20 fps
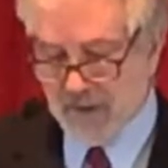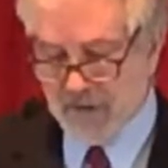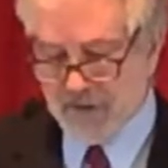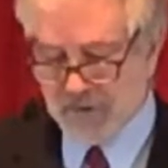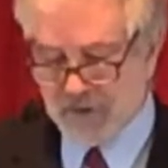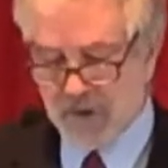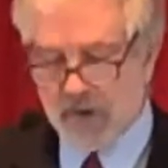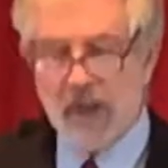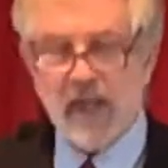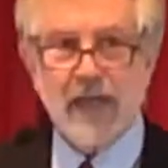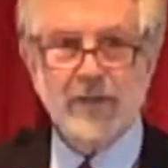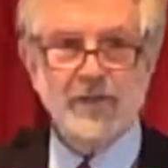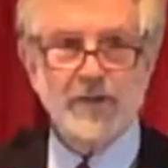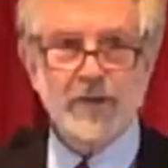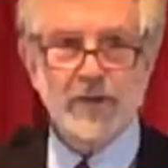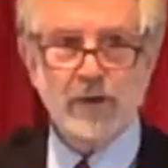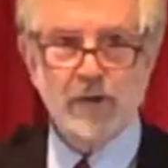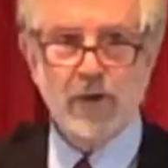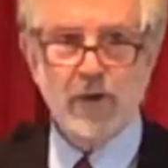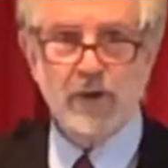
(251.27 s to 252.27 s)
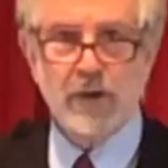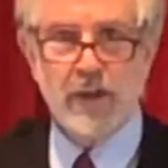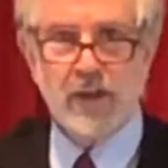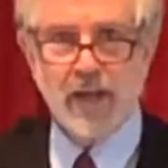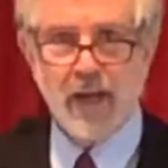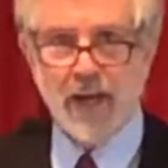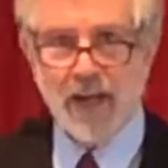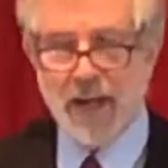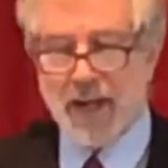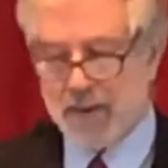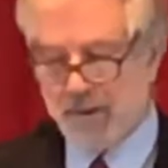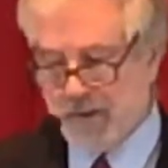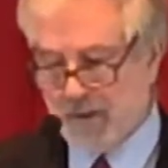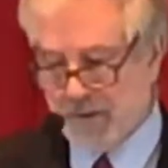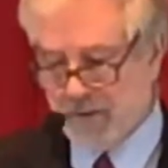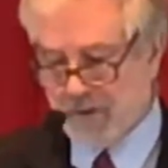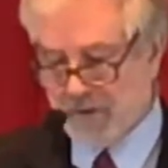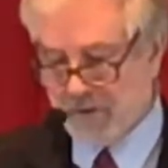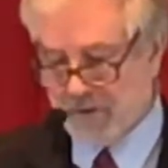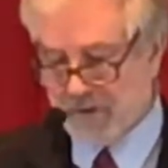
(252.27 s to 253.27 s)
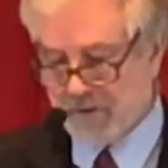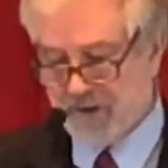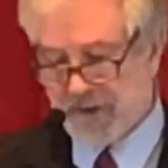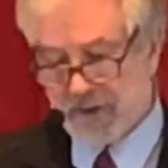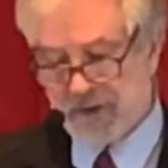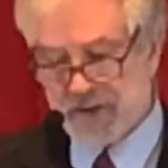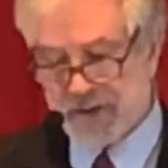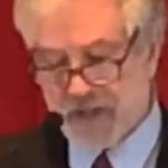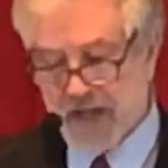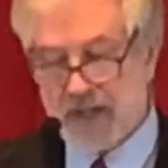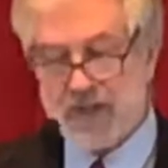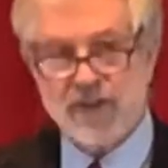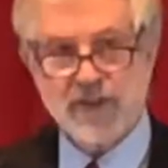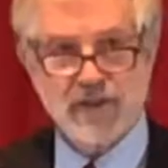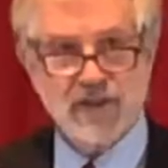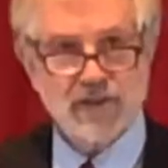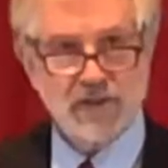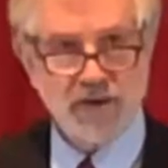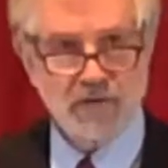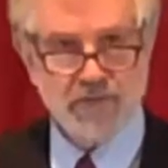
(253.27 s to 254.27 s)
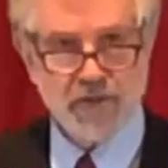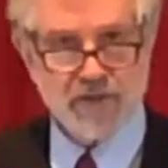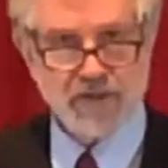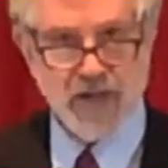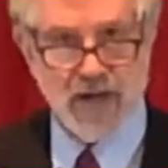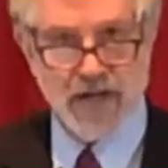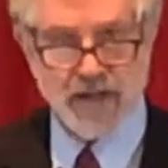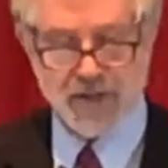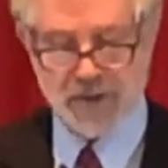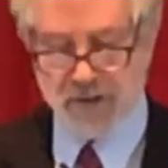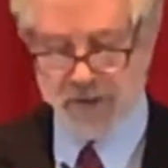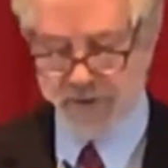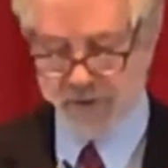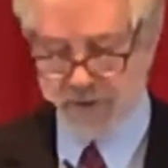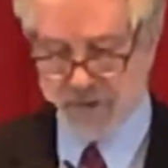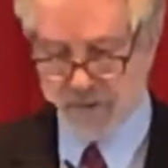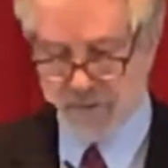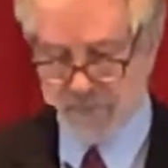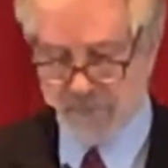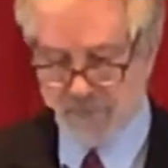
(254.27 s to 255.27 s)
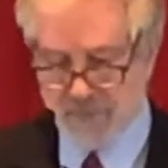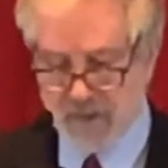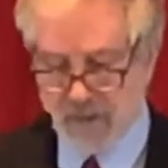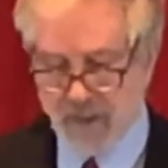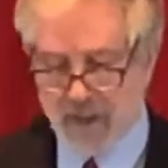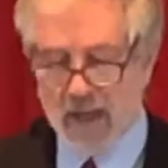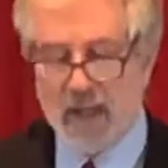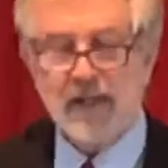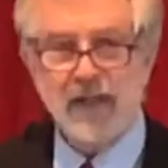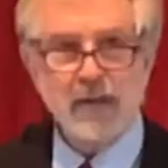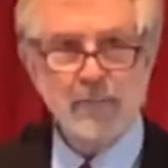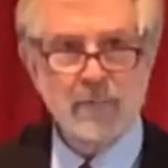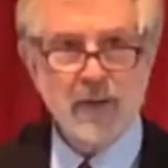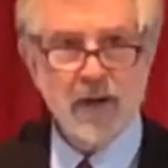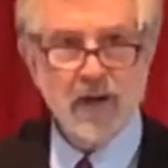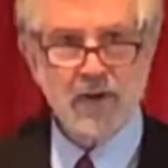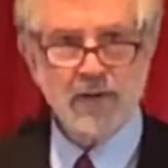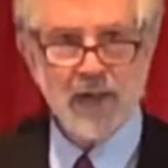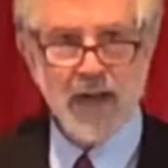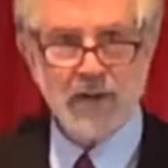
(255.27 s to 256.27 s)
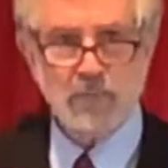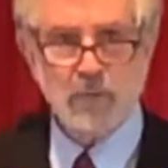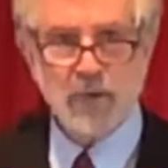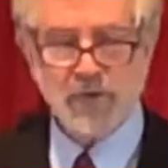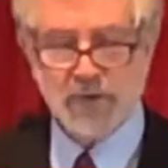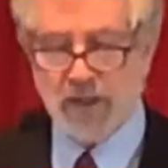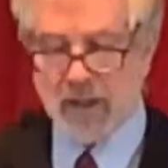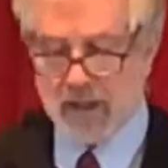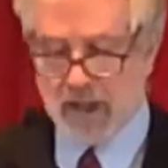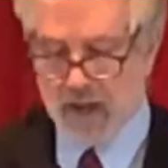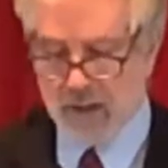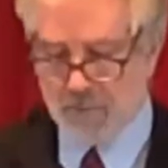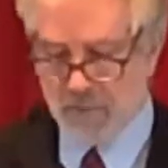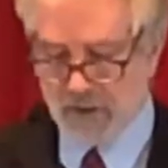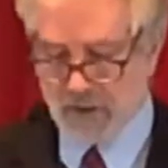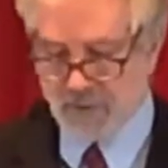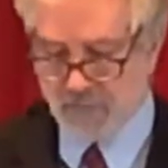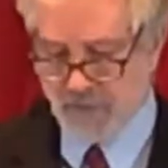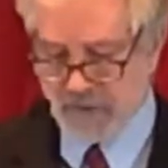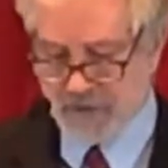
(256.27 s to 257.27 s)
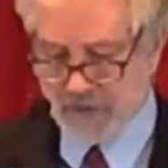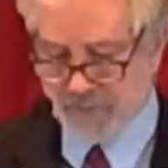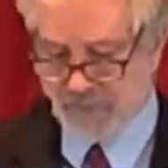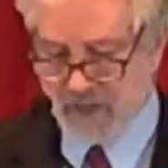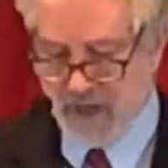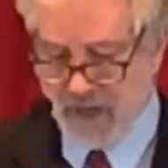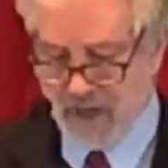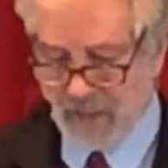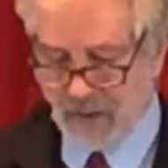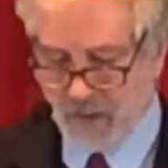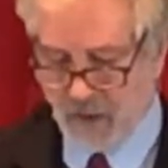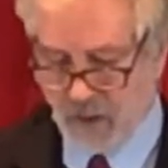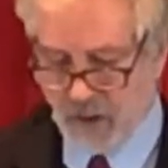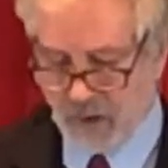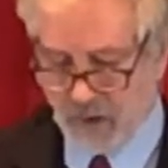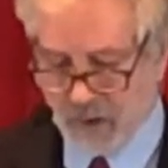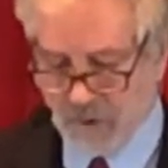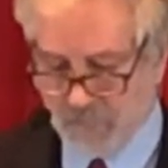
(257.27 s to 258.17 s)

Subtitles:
So let's look at the success of the sanctions and compare that with the accomplishments of dialogue.